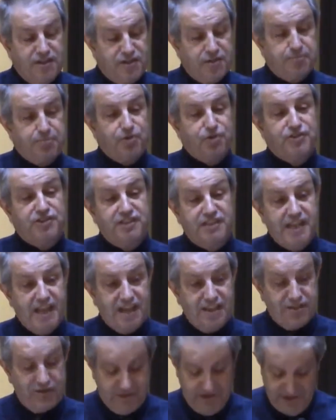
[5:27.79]
to put
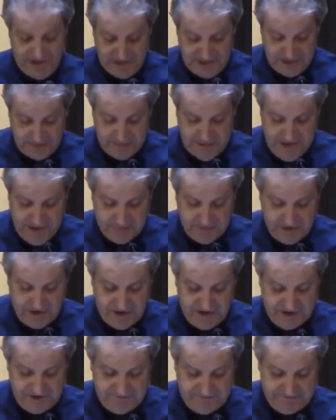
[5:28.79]
together in
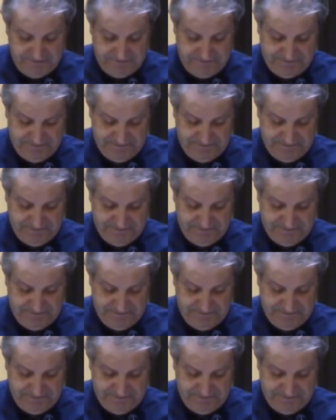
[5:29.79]
Babylon.